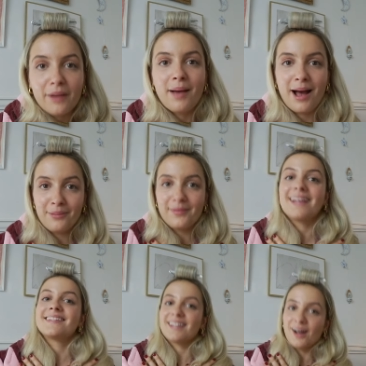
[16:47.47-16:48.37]
about
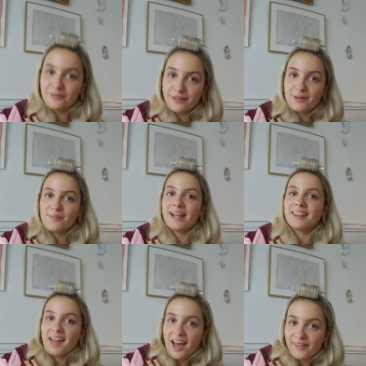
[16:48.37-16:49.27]
myself and my
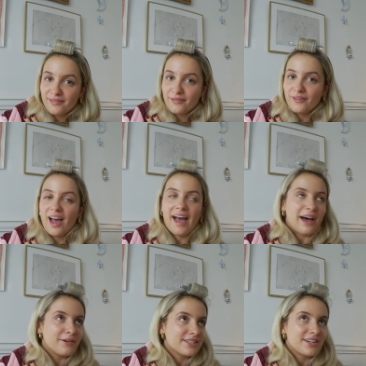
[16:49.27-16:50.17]
life for
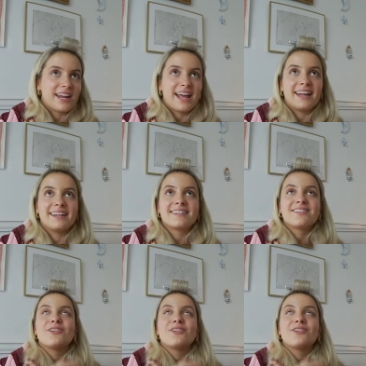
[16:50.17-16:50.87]
hours on end.